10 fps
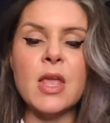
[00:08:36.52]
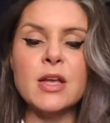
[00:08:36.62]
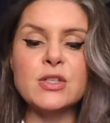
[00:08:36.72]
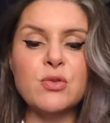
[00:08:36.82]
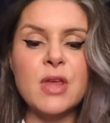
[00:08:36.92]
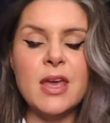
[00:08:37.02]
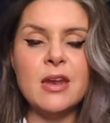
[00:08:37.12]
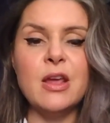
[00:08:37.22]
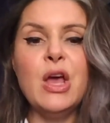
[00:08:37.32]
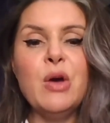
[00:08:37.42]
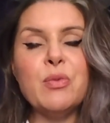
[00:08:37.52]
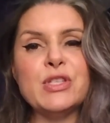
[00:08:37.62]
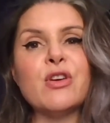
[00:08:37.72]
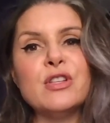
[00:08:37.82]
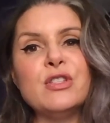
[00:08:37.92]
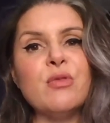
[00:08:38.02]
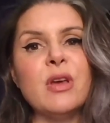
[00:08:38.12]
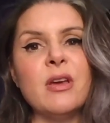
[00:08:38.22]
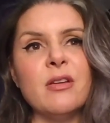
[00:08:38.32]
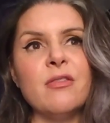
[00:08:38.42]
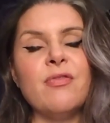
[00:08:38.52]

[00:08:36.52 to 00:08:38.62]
So then we started doing